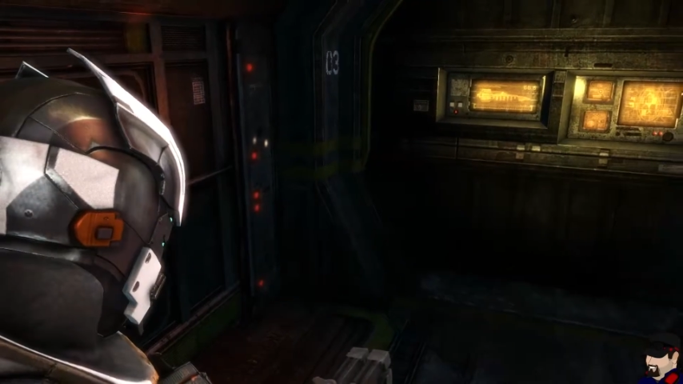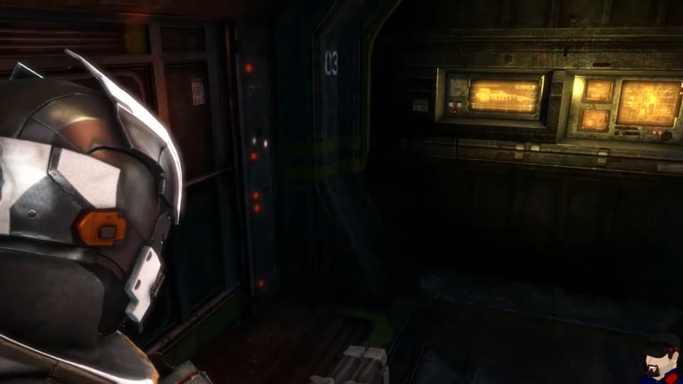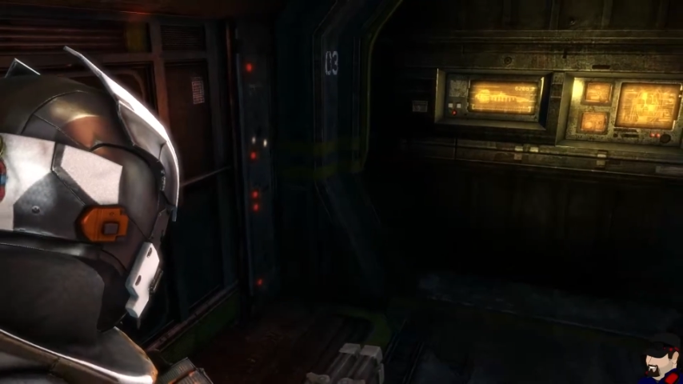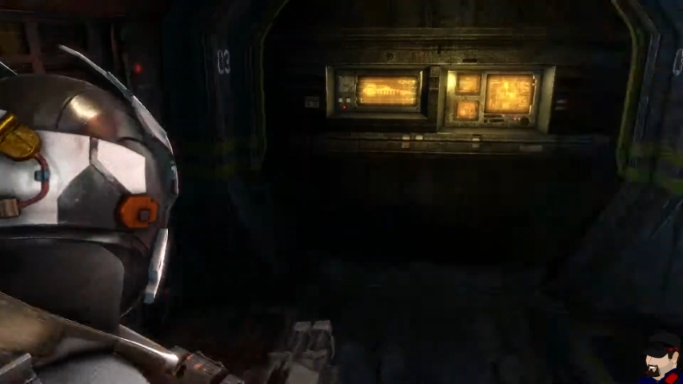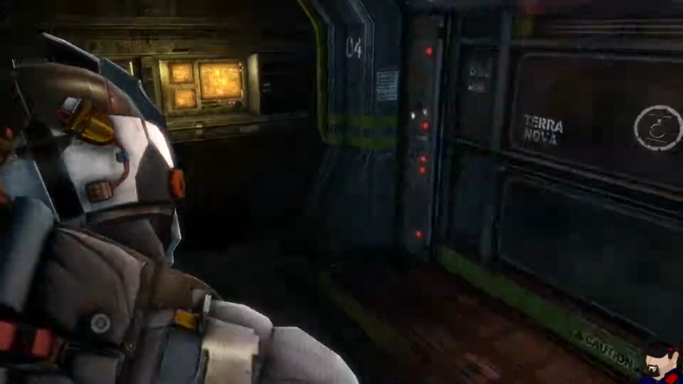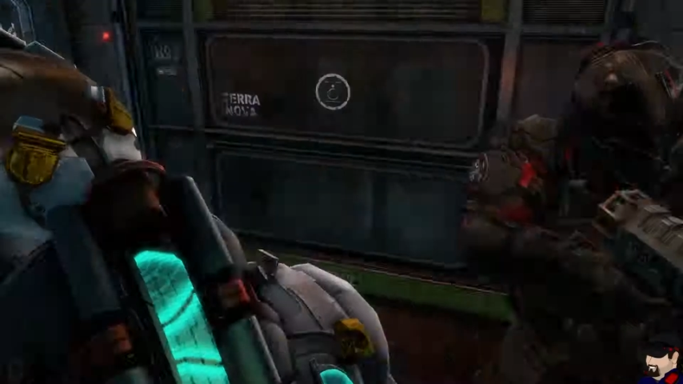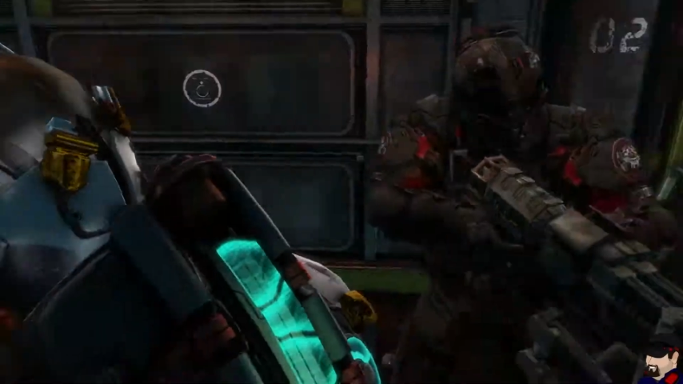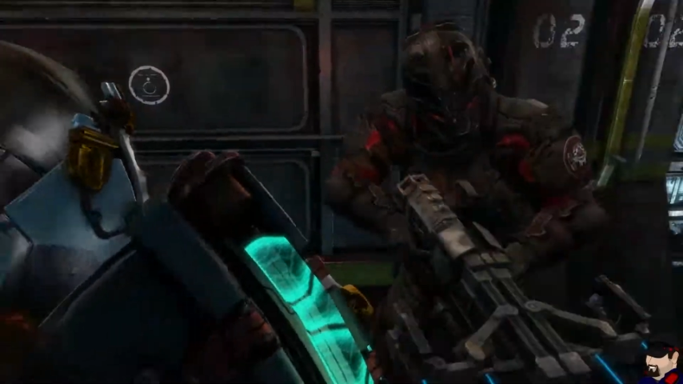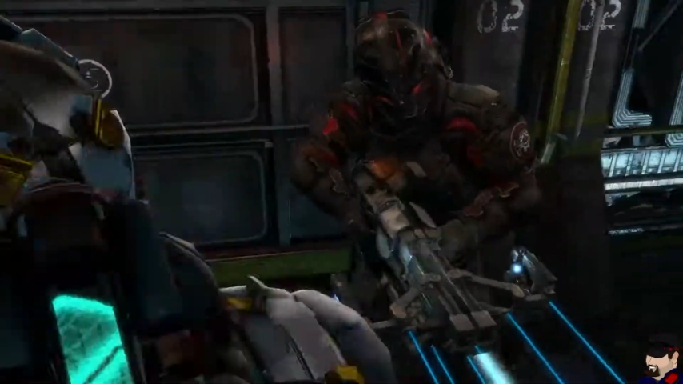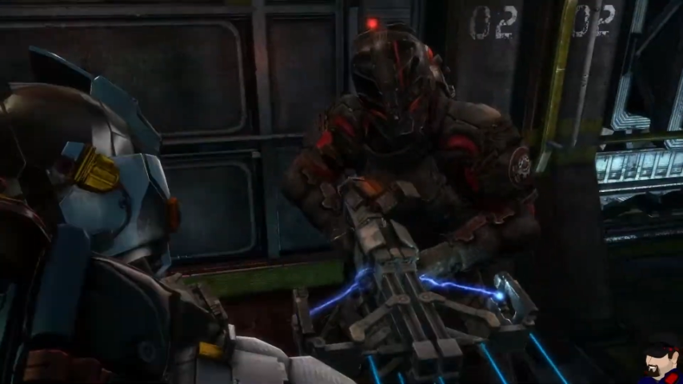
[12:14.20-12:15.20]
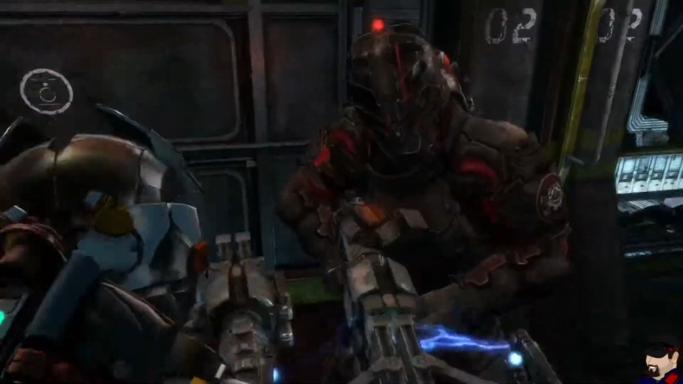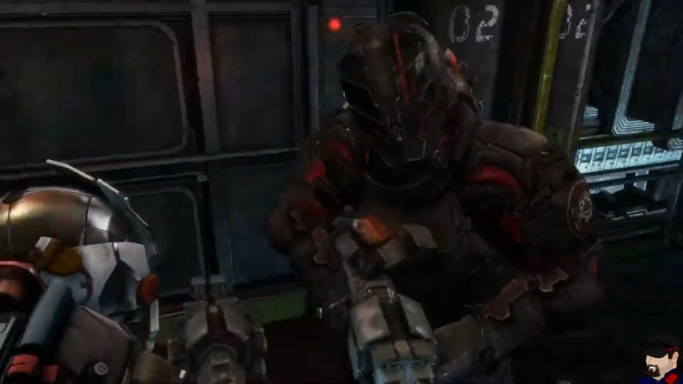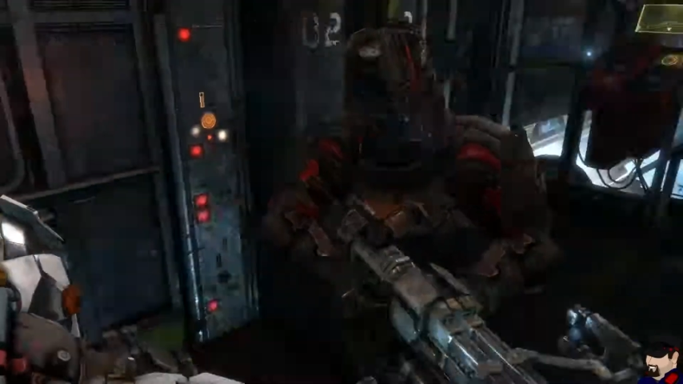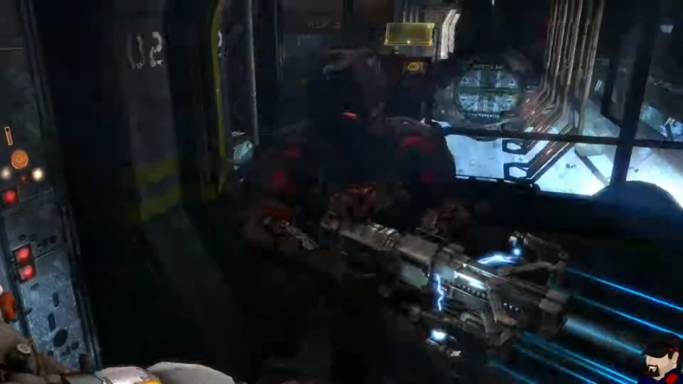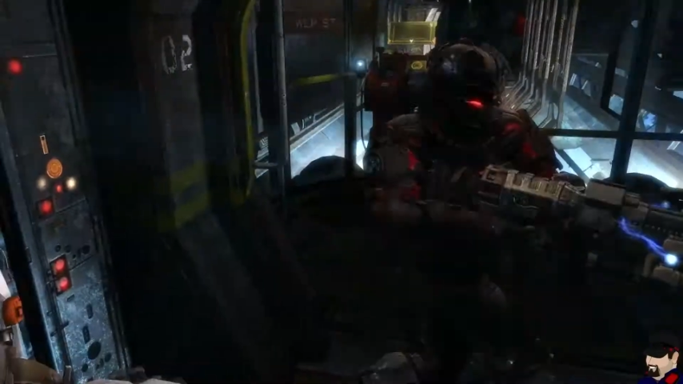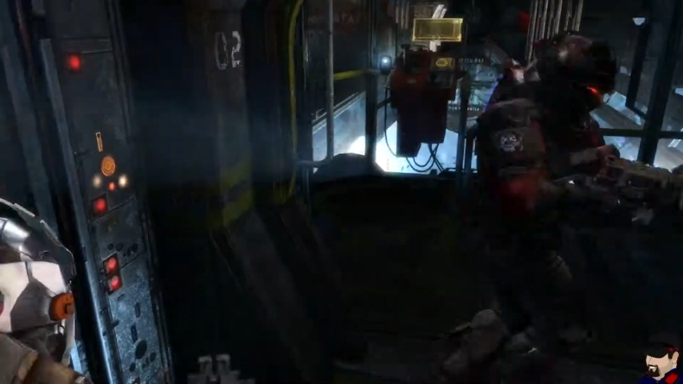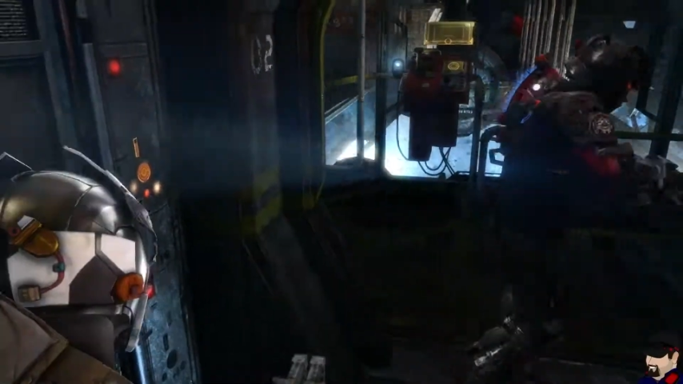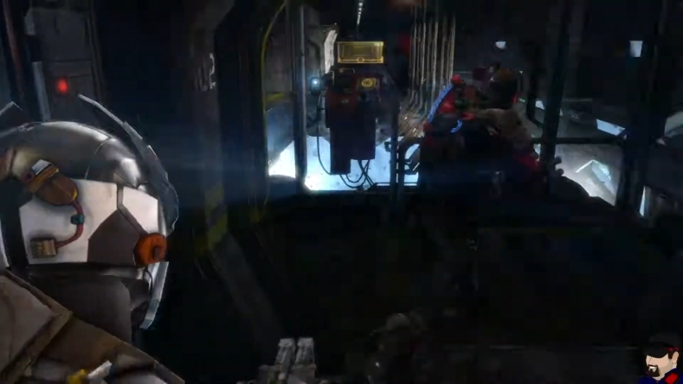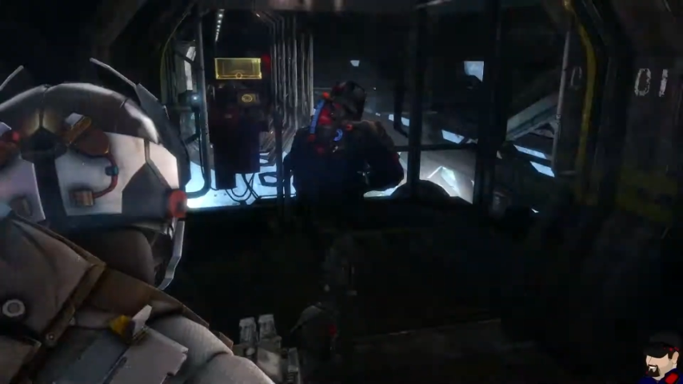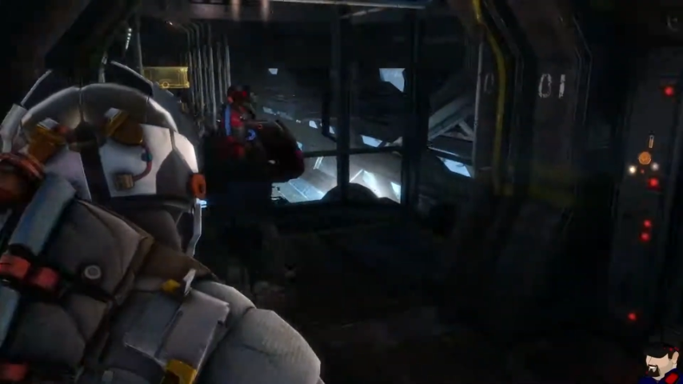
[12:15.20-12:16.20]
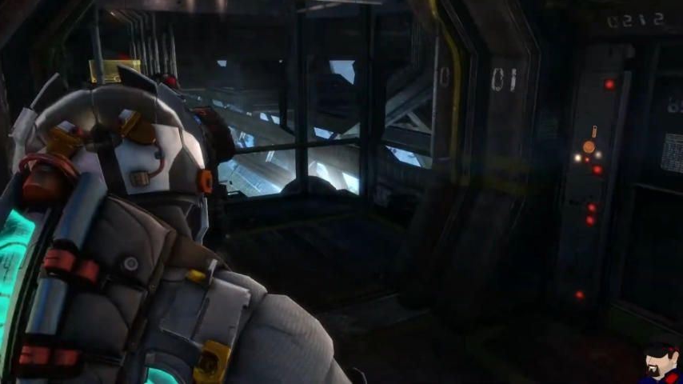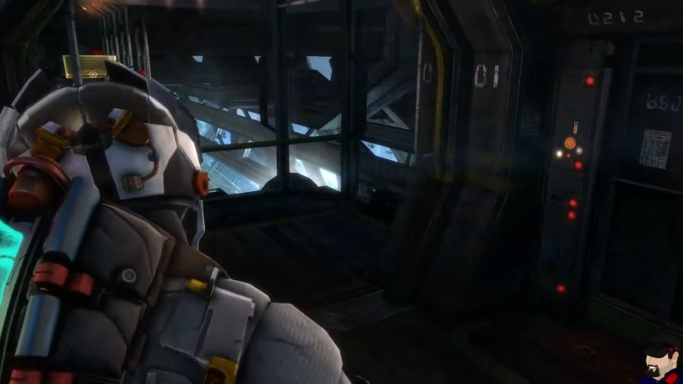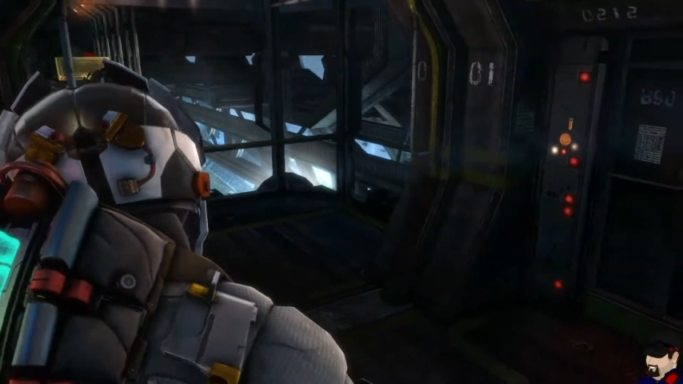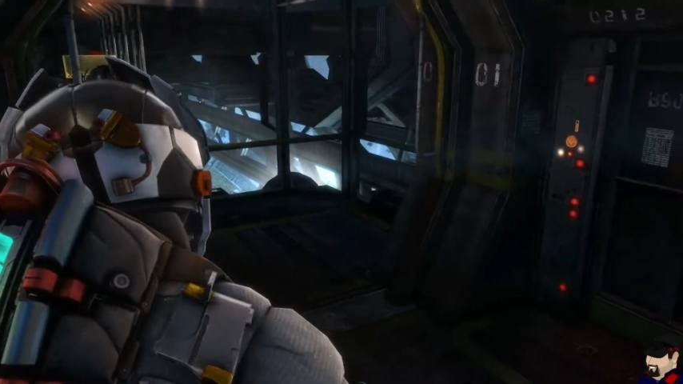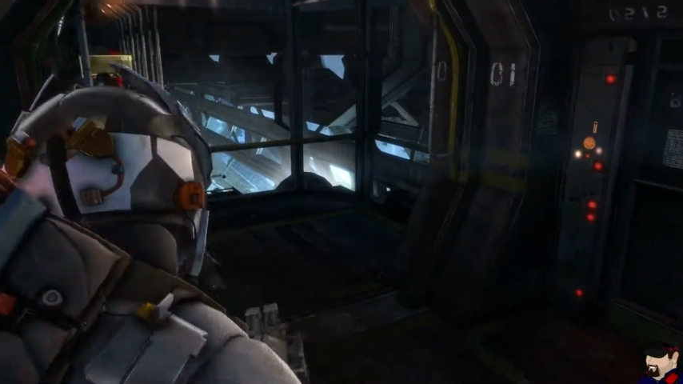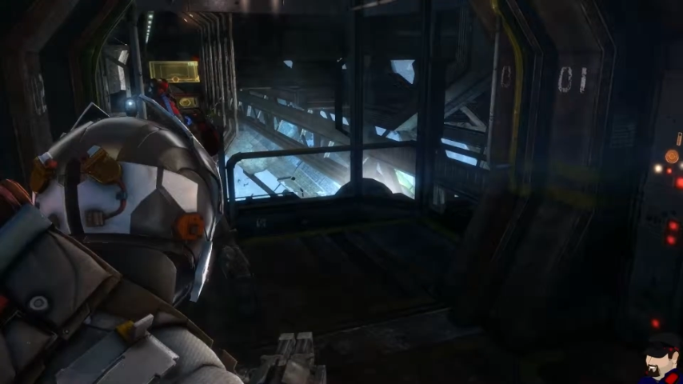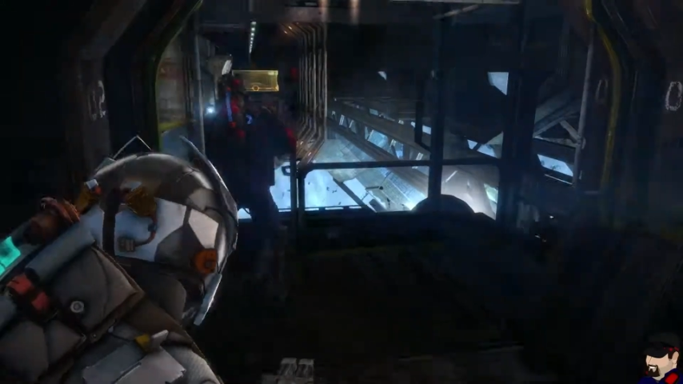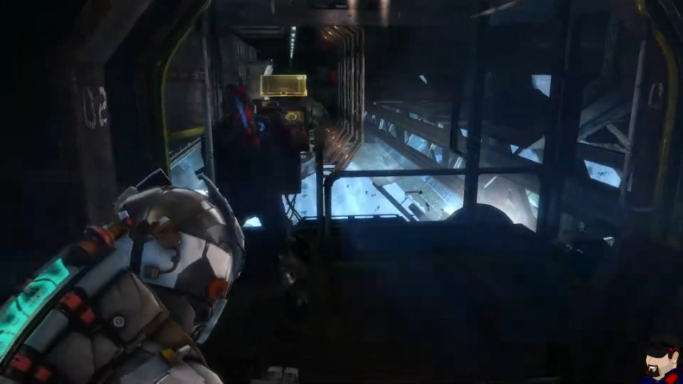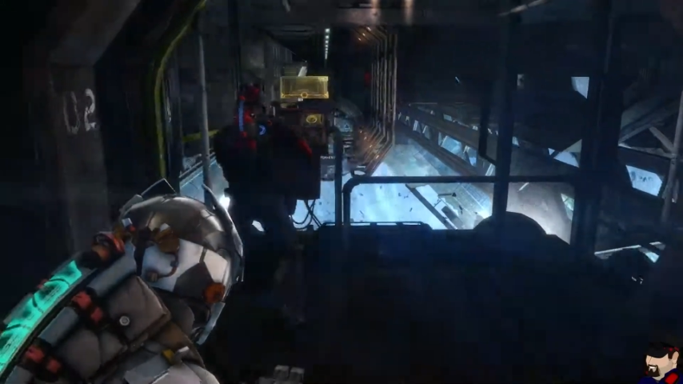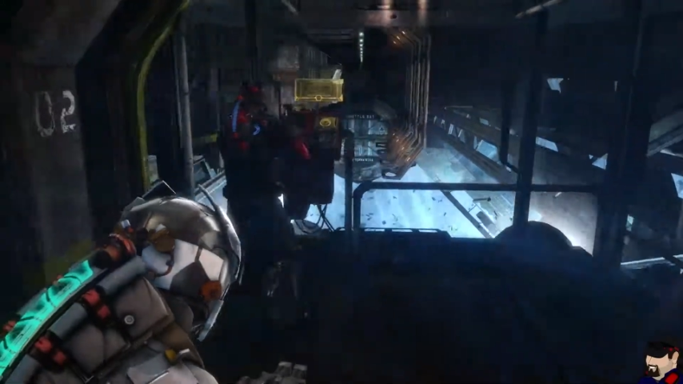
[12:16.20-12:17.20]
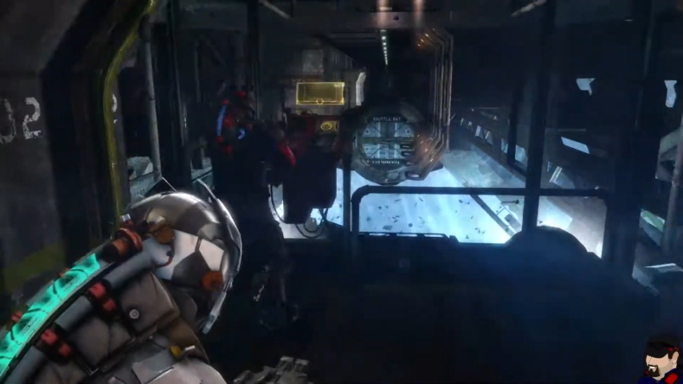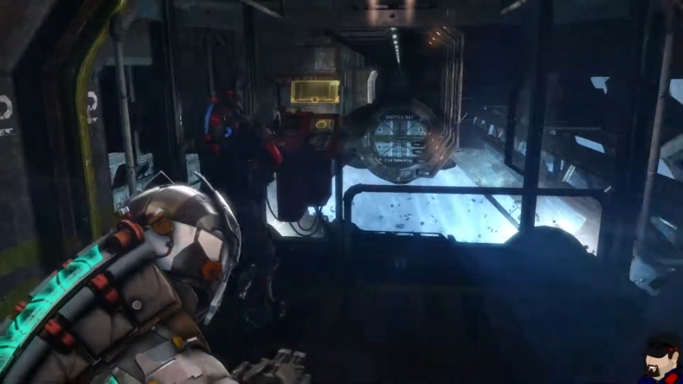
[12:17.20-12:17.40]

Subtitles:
No face is visible, so there are no lips to read.